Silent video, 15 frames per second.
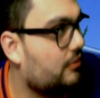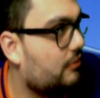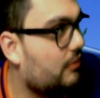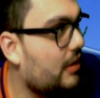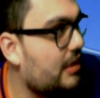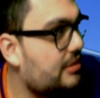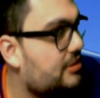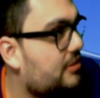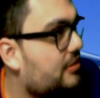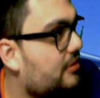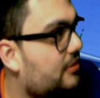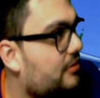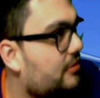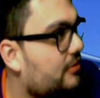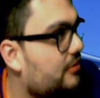What?
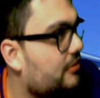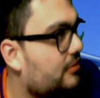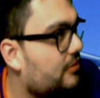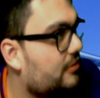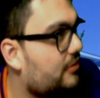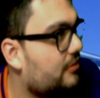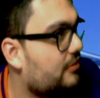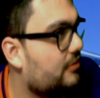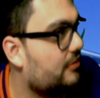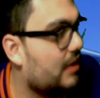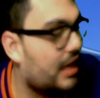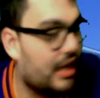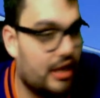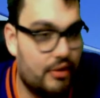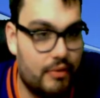
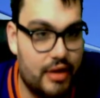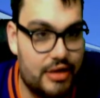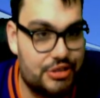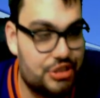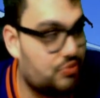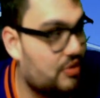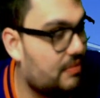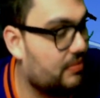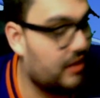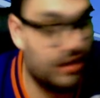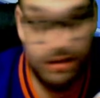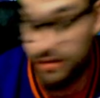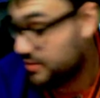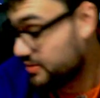I gotta watch this replay.